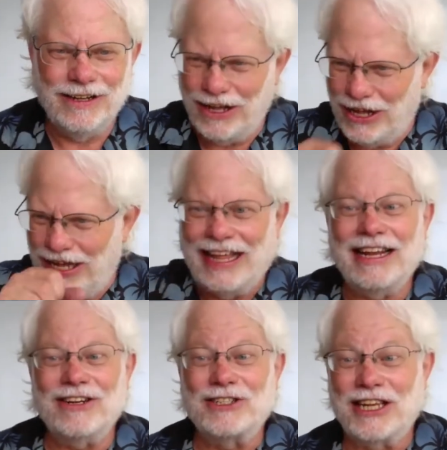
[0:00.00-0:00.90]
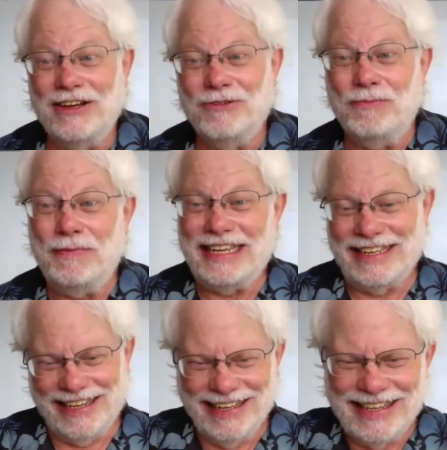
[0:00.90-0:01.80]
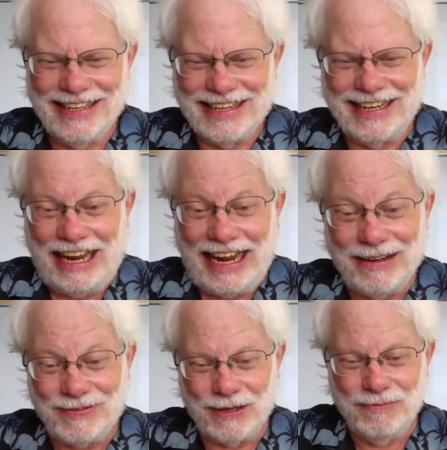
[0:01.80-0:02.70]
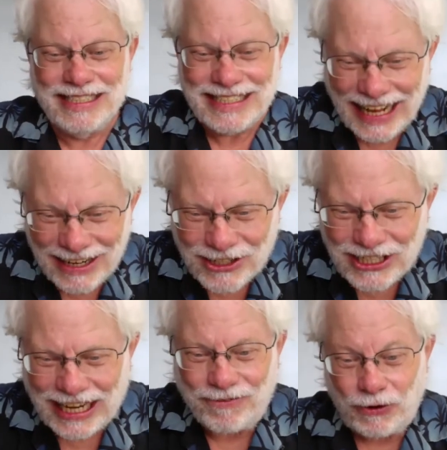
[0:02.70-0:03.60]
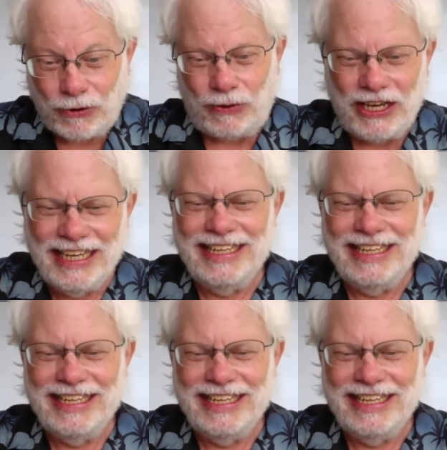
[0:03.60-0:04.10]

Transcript: That looks like, oh man. Can I have some? That looks like food.